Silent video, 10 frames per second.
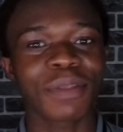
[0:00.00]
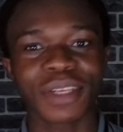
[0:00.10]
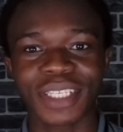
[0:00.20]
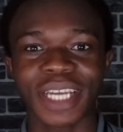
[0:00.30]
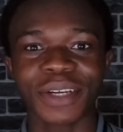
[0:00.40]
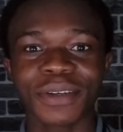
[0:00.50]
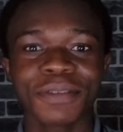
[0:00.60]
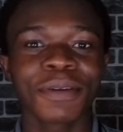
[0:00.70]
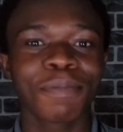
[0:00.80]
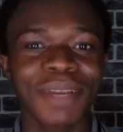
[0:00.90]
to the channel,
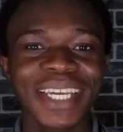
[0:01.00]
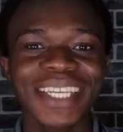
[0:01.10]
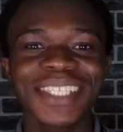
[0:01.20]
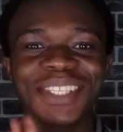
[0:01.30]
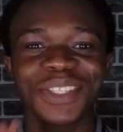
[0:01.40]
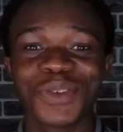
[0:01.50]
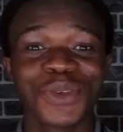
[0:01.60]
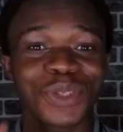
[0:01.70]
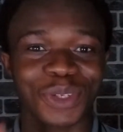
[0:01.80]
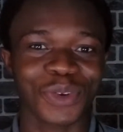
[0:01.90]
please do
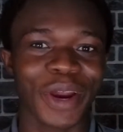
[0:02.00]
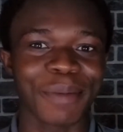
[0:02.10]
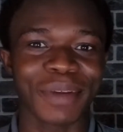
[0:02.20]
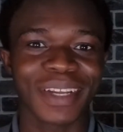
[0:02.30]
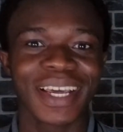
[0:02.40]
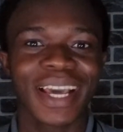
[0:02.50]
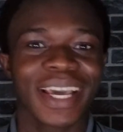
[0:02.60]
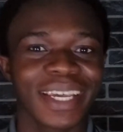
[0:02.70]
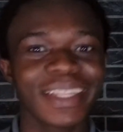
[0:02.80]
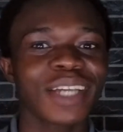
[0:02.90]
subscribe.
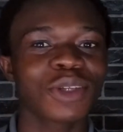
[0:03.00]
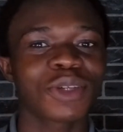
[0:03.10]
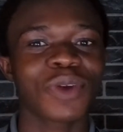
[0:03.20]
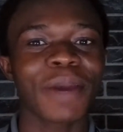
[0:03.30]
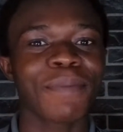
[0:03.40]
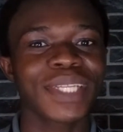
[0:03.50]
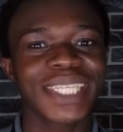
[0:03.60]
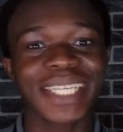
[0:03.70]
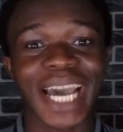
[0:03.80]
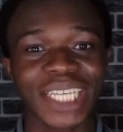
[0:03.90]
Hit that subscribe
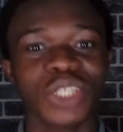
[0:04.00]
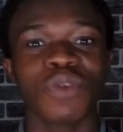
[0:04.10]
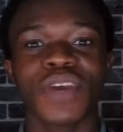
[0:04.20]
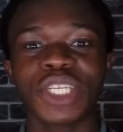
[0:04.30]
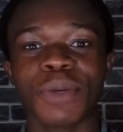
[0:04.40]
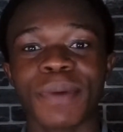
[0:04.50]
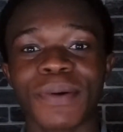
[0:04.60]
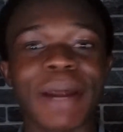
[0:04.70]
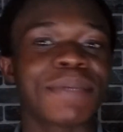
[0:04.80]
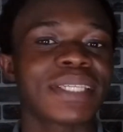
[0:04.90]
button and the notification bell
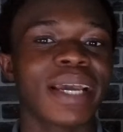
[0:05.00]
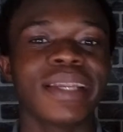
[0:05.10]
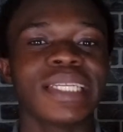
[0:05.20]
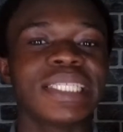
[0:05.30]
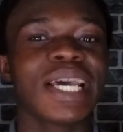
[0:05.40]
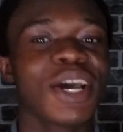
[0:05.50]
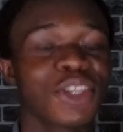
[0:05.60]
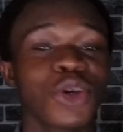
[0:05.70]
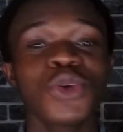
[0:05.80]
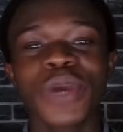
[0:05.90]
right beside it
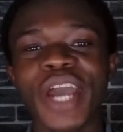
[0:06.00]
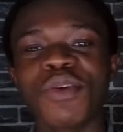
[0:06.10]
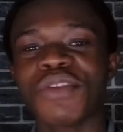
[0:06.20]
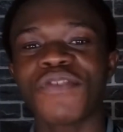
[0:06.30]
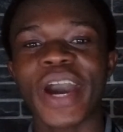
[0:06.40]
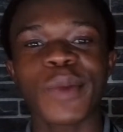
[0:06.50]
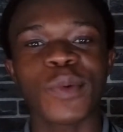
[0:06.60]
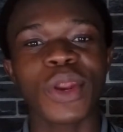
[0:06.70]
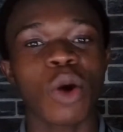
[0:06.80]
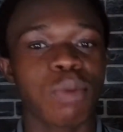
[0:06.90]
so you get notified when
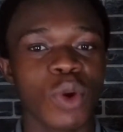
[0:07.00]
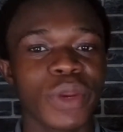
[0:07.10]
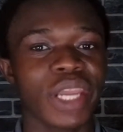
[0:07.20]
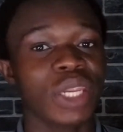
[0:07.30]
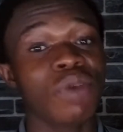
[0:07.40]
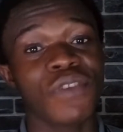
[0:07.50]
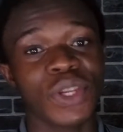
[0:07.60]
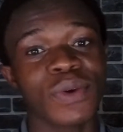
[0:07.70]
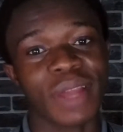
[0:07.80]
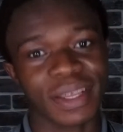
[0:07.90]
I upload a new video
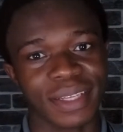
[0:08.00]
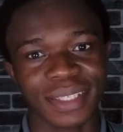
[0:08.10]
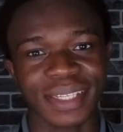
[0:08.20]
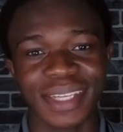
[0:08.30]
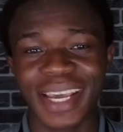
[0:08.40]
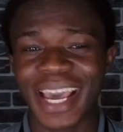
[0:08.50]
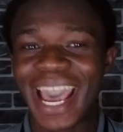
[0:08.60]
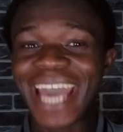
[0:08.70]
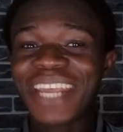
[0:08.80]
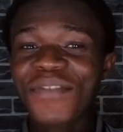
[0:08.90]
like this.
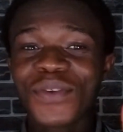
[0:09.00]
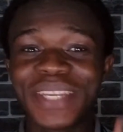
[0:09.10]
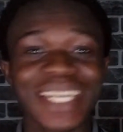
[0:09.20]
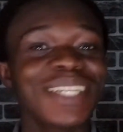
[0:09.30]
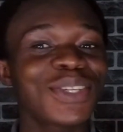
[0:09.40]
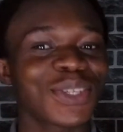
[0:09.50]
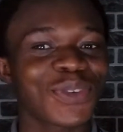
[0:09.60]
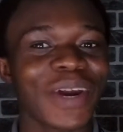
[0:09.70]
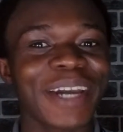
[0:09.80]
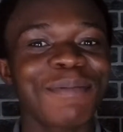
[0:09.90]
And if you did
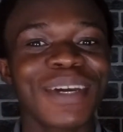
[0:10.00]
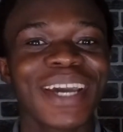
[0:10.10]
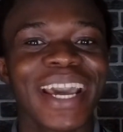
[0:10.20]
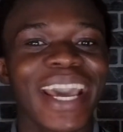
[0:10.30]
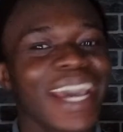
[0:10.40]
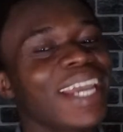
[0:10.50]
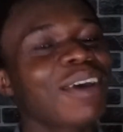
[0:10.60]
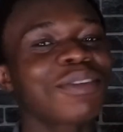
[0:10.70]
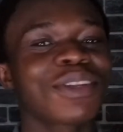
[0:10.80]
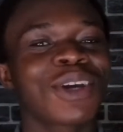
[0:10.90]
subscribe, head down
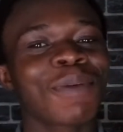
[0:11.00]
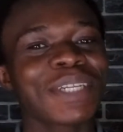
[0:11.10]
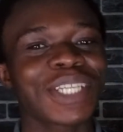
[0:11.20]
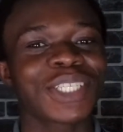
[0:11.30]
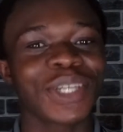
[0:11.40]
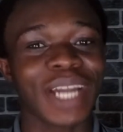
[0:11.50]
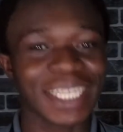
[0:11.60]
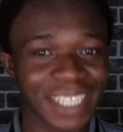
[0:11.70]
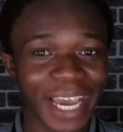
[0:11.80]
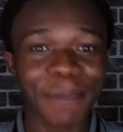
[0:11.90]
to the comment section and
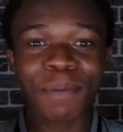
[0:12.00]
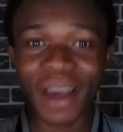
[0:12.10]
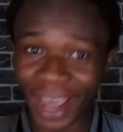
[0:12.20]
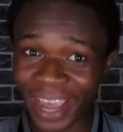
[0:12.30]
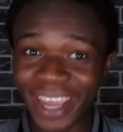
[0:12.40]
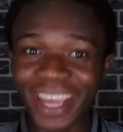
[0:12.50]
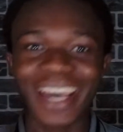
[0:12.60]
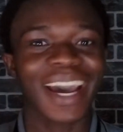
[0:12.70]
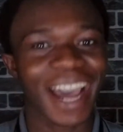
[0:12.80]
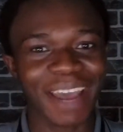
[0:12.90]
type hi,
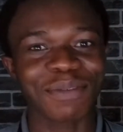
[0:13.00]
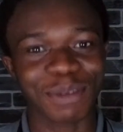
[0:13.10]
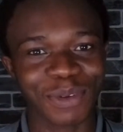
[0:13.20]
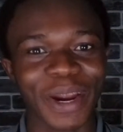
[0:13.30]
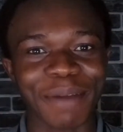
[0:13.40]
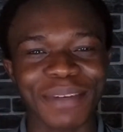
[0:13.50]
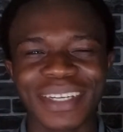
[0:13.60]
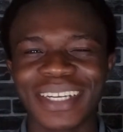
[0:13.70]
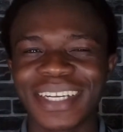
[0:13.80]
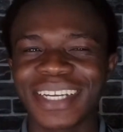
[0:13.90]
I have subscribed.
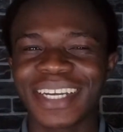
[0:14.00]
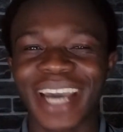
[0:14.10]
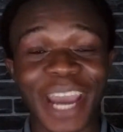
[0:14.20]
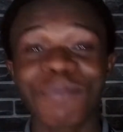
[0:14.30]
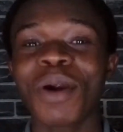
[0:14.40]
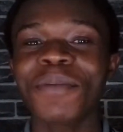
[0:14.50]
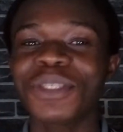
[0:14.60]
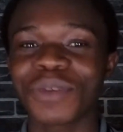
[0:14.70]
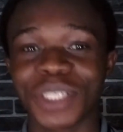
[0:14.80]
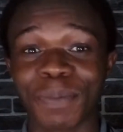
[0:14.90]
I promise to
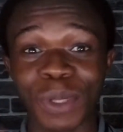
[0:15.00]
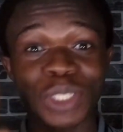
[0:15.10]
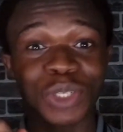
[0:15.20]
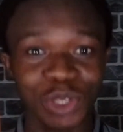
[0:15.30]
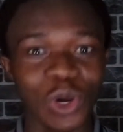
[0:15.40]
respond to your